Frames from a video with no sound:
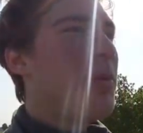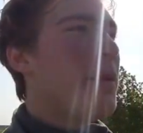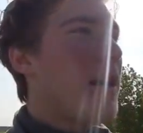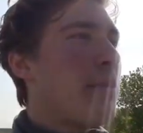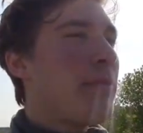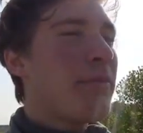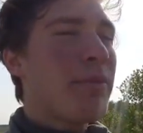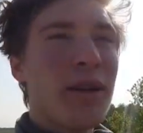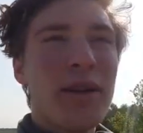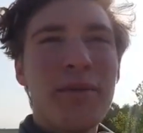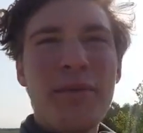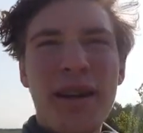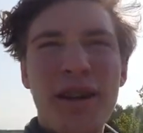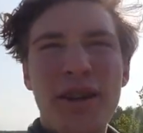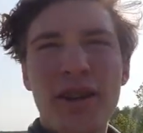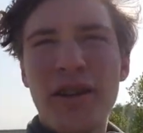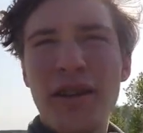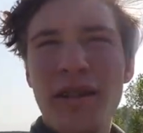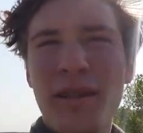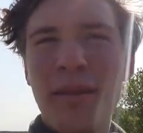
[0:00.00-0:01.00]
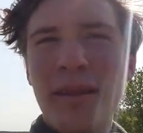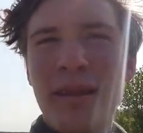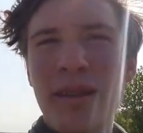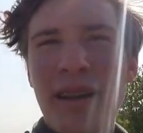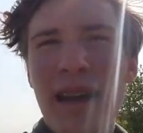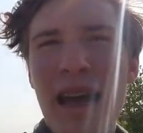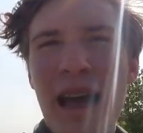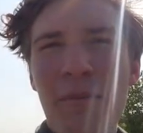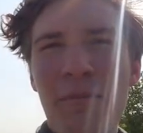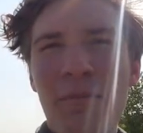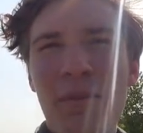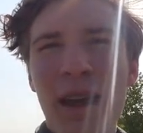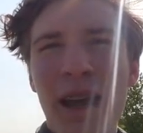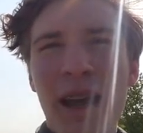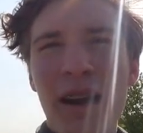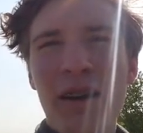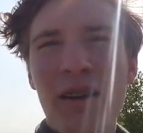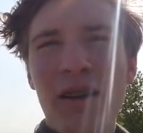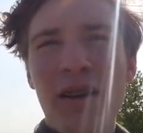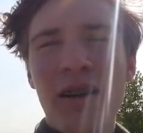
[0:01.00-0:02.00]
but I'm going to make sure that something's going to happen
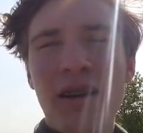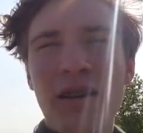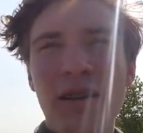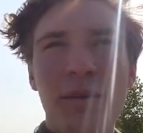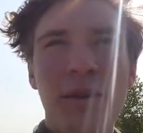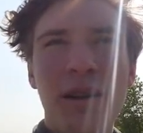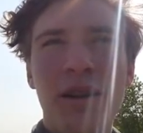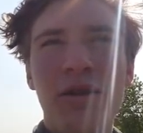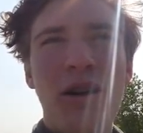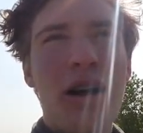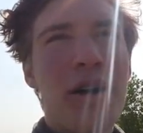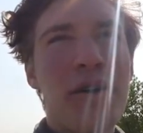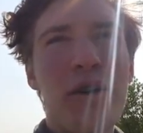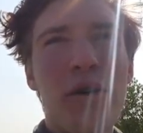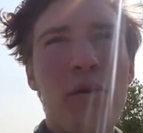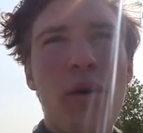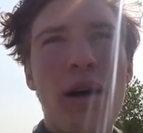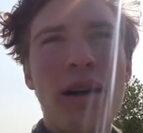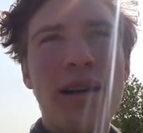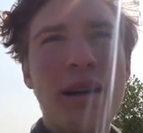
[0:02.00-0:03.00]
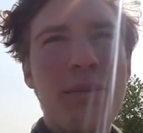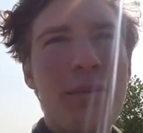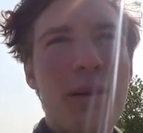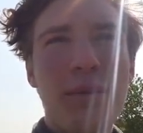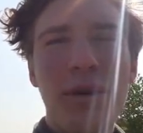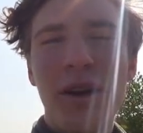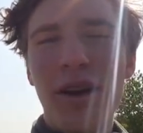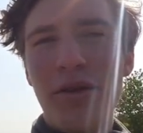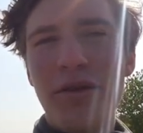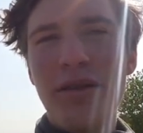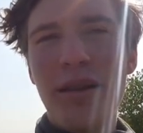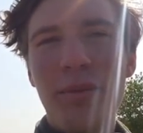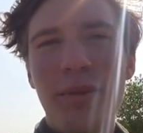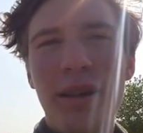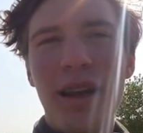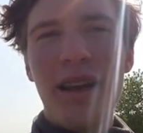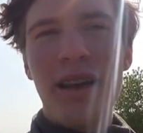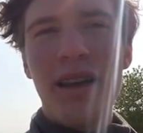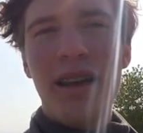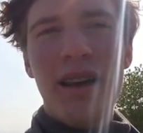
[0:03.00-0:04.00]
later, something cool, I don't know what yet, but I'm going to do
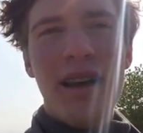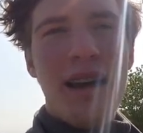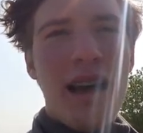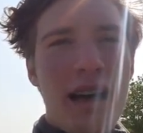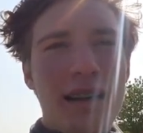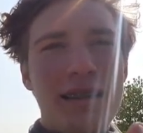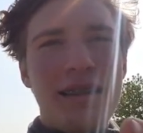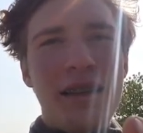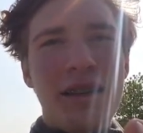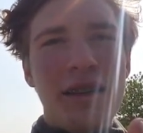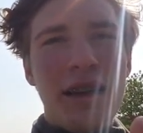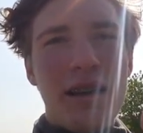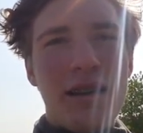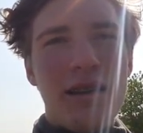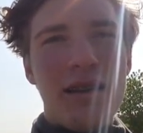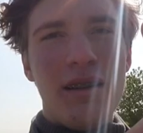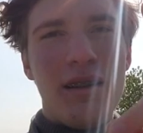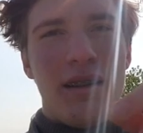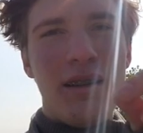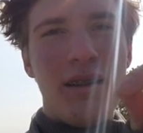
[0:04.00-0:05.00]
something. I'll see you then.